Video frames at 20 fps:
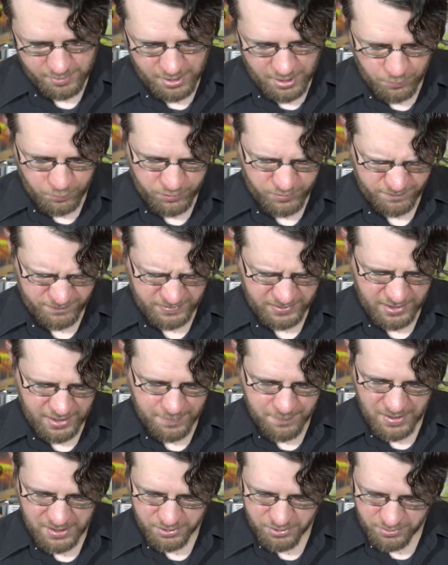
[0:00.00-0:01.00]
I wonder if the
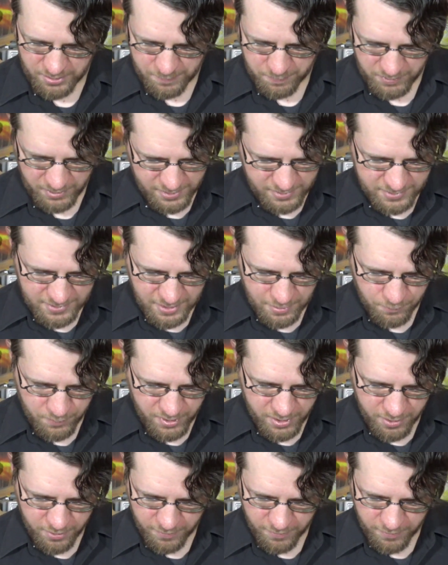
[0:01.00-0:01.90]
game actually plays that way,